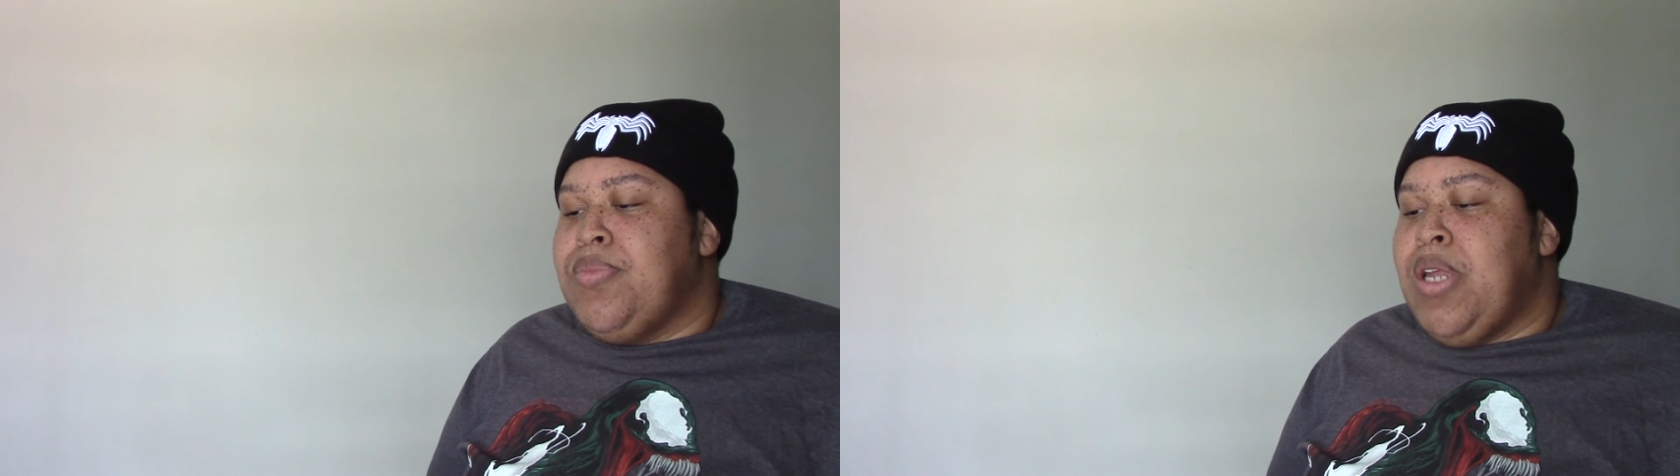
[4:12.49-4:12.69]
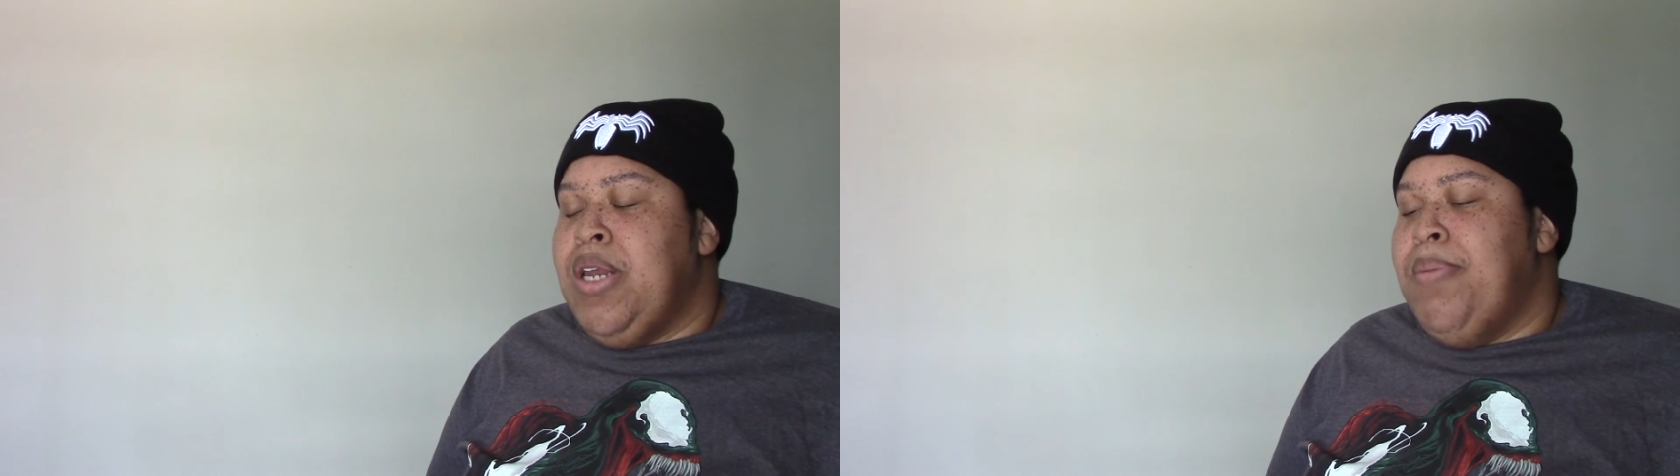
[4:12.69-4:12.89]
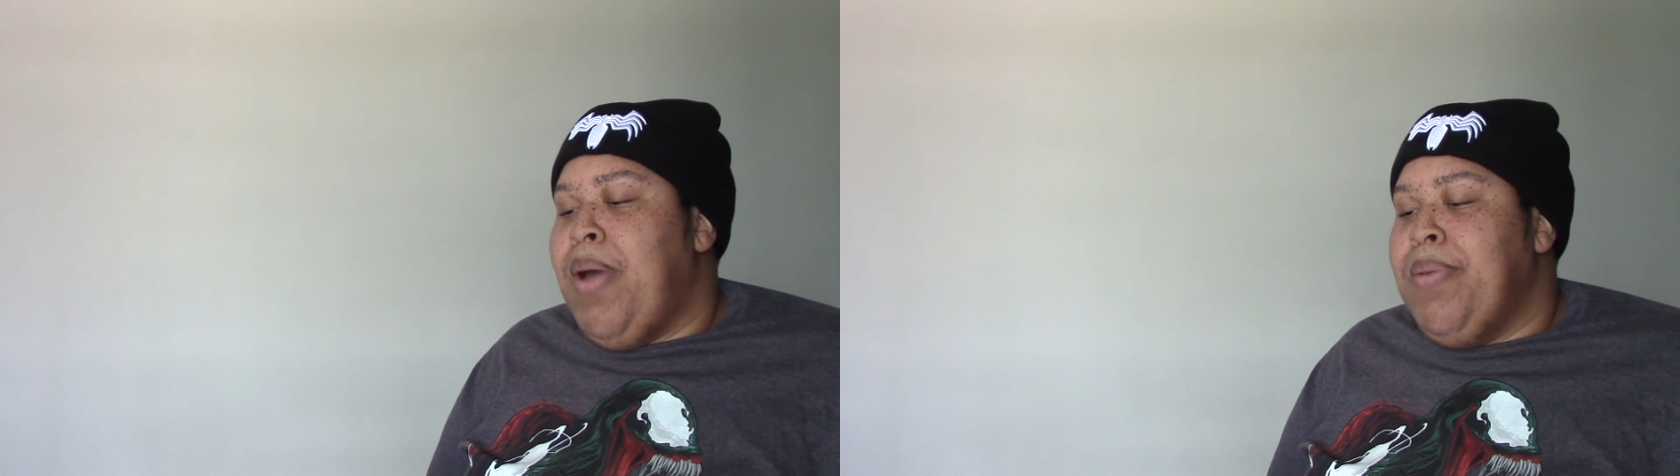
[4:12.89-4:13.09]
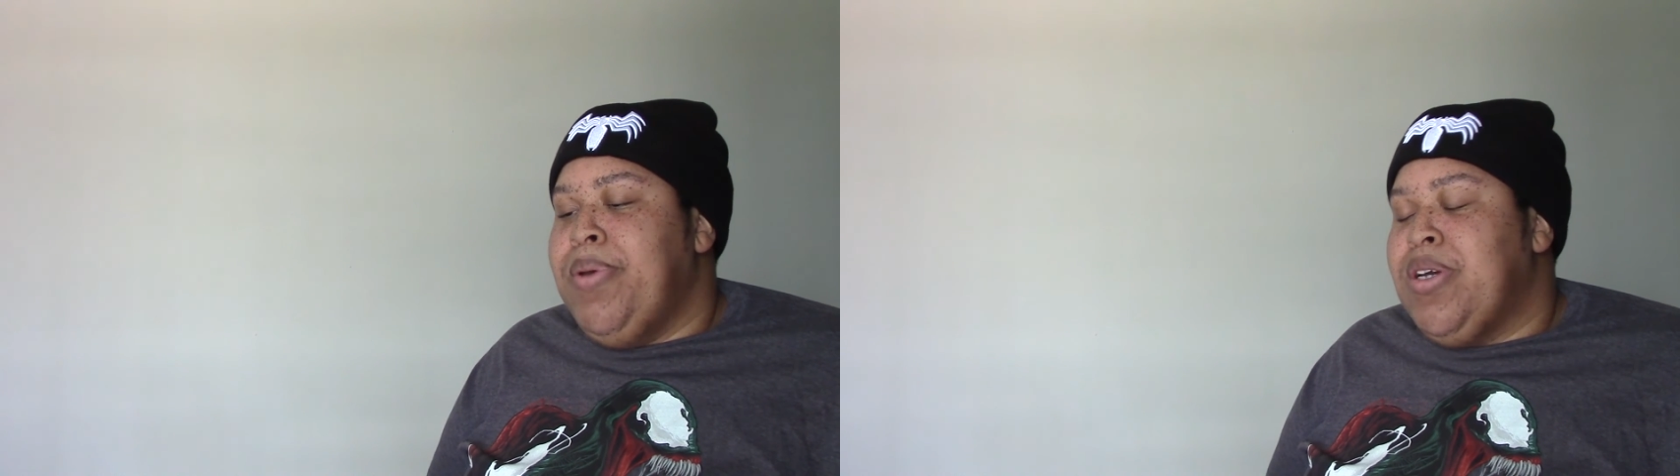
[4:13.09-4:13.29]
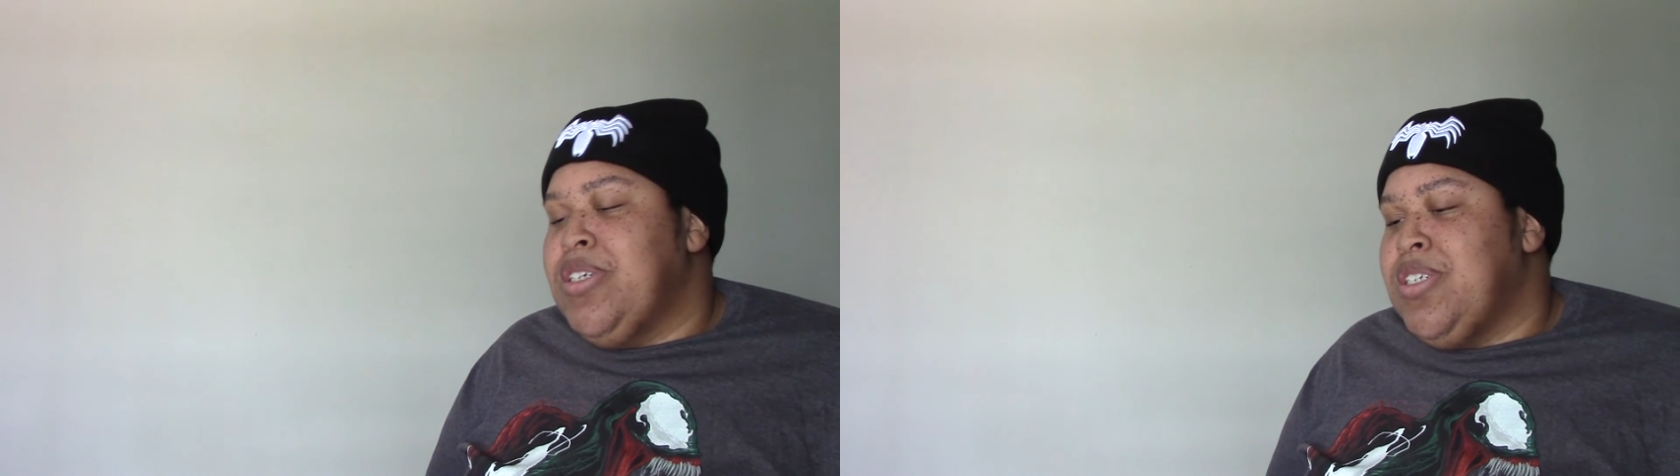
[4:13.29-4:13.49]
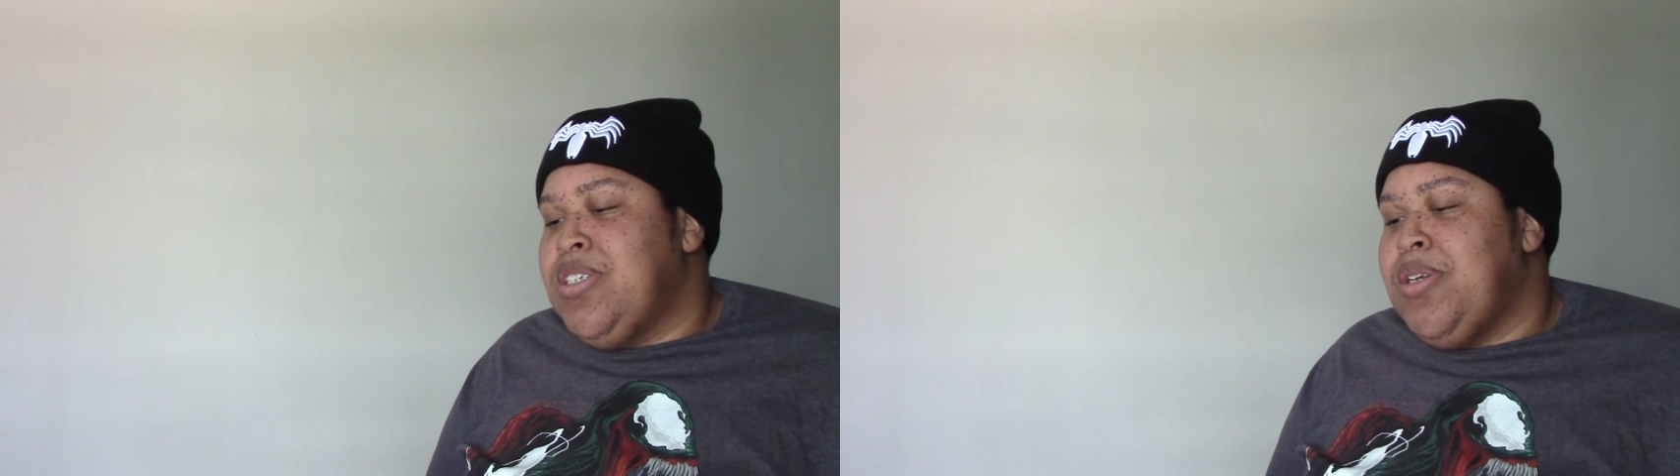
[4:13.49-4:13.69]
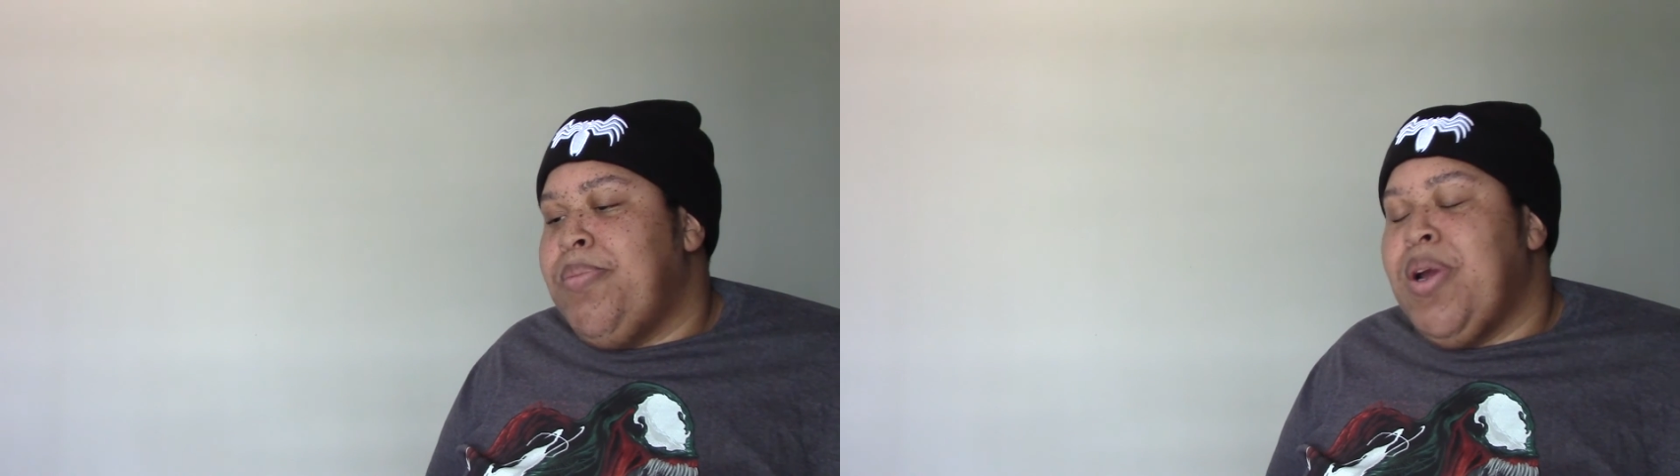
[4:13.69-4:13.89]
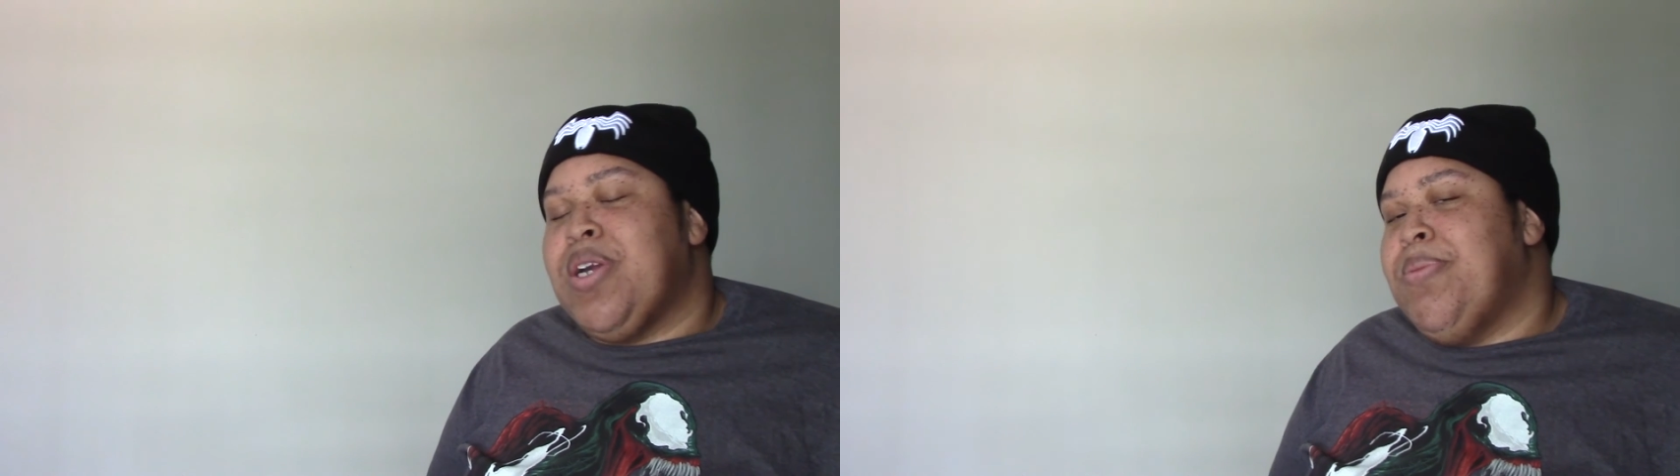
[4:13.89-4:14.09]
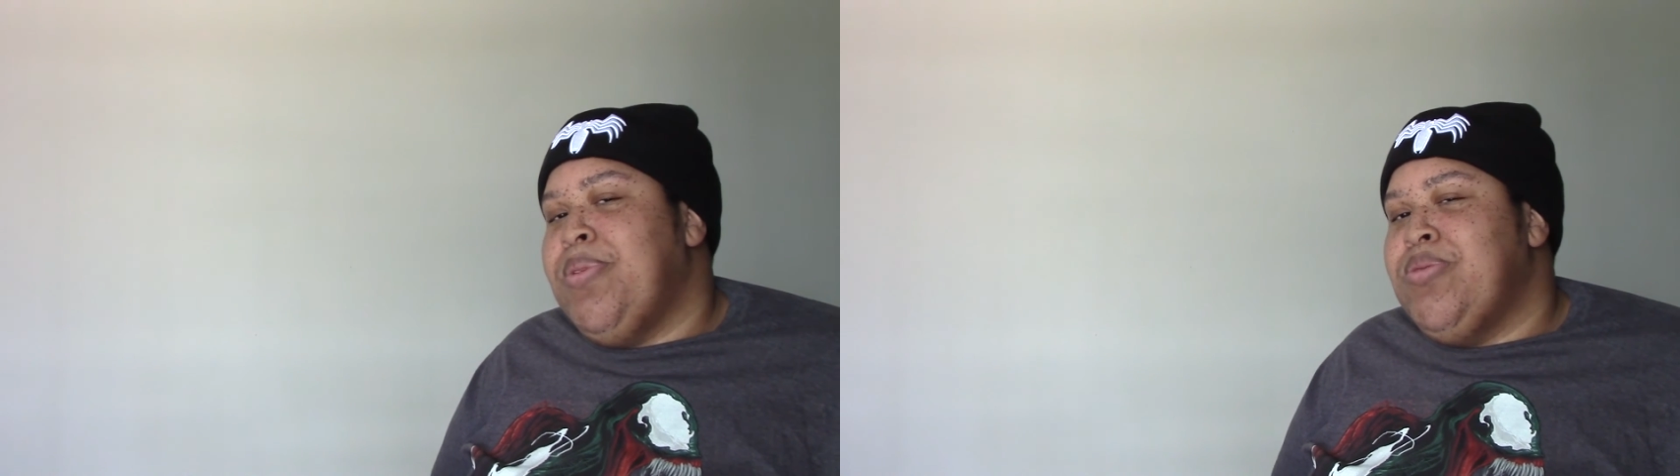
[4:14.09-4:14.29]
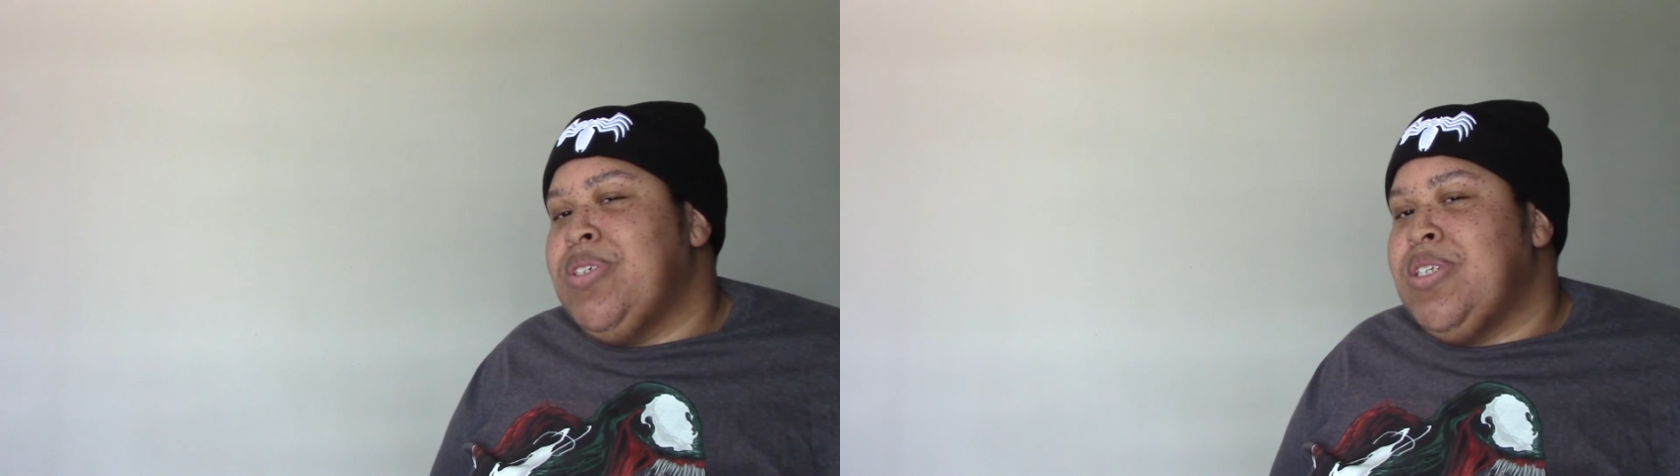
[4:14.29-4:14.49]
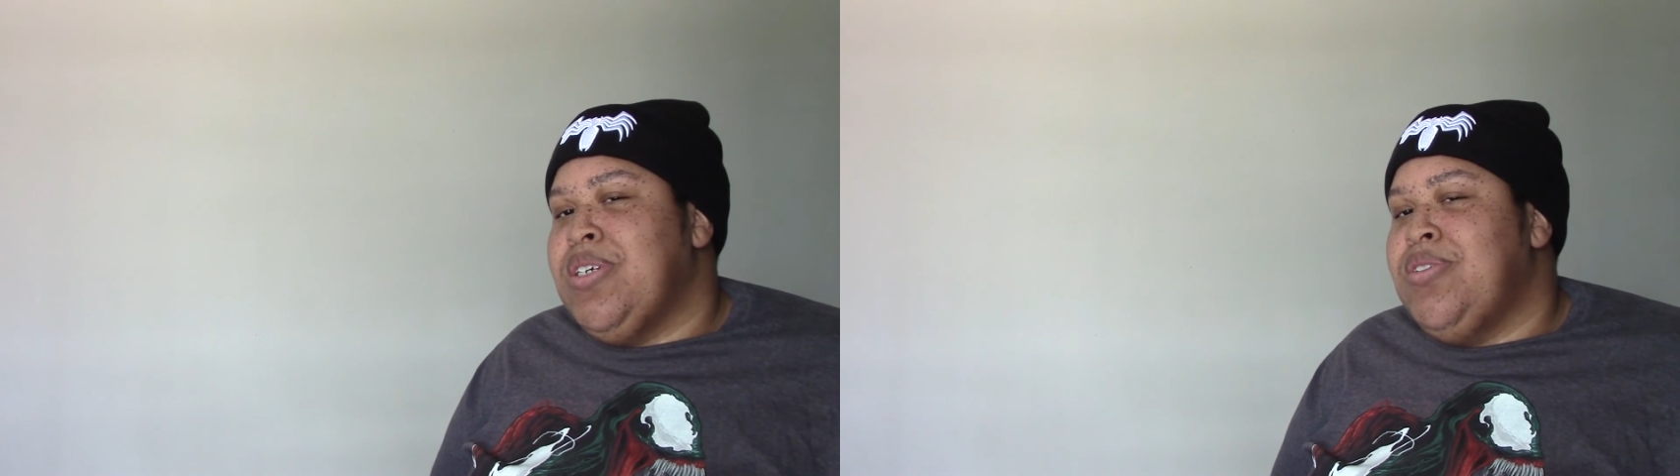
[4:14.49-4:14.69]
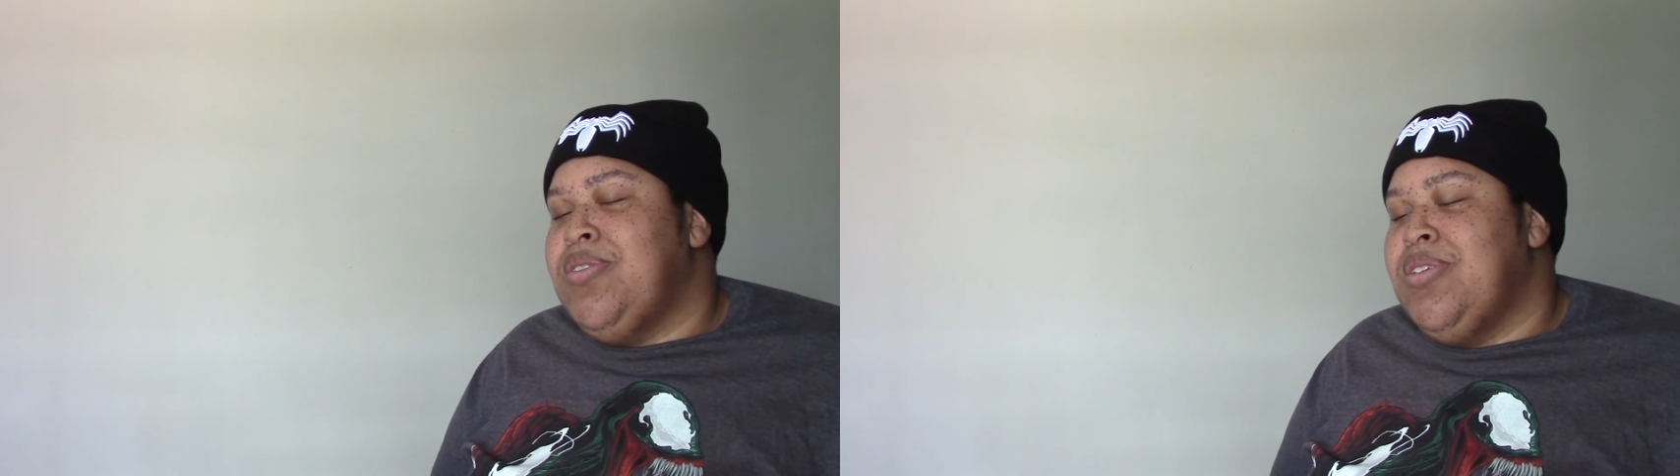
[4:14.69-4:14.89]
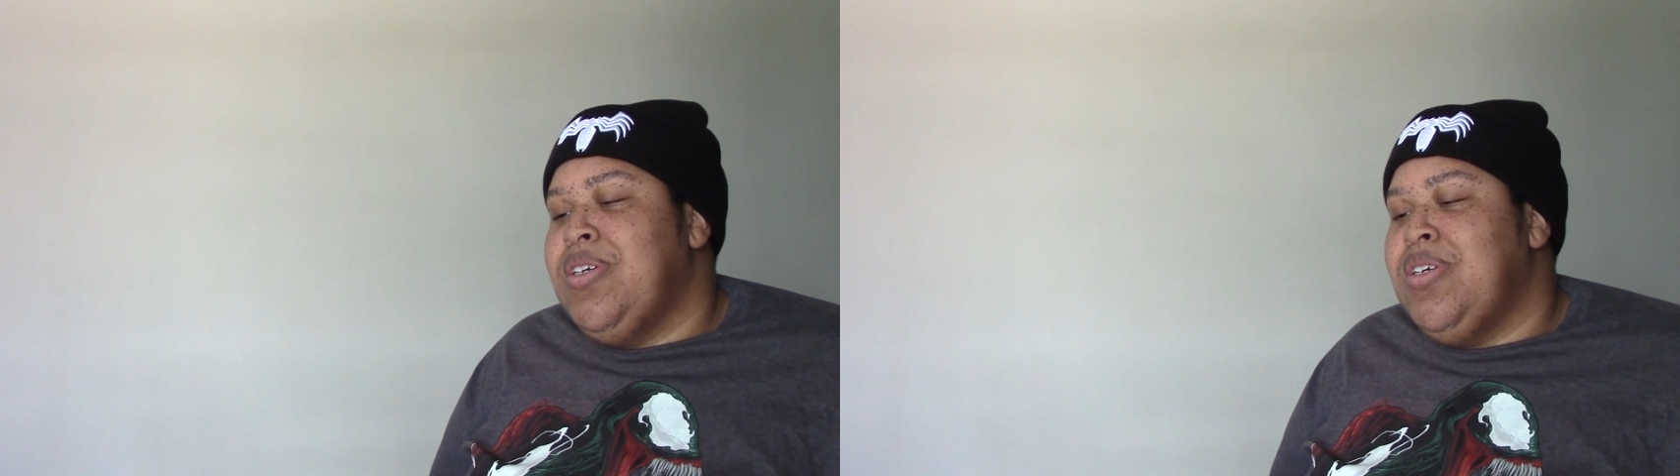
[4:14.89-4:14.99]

And it might be because it's an American movie still.